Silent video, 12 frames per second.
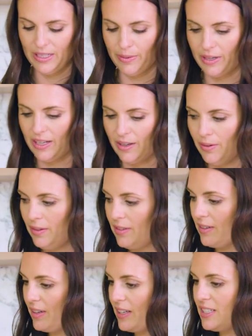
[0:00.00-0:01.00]
there we go,
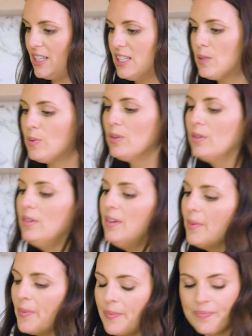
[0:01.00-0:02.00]
a teaspoon
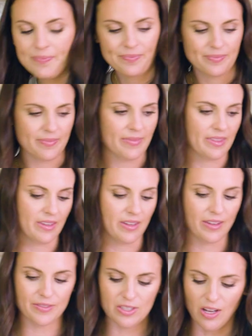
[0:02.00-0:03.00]

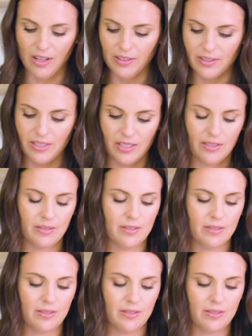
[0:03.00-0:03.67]
of salt,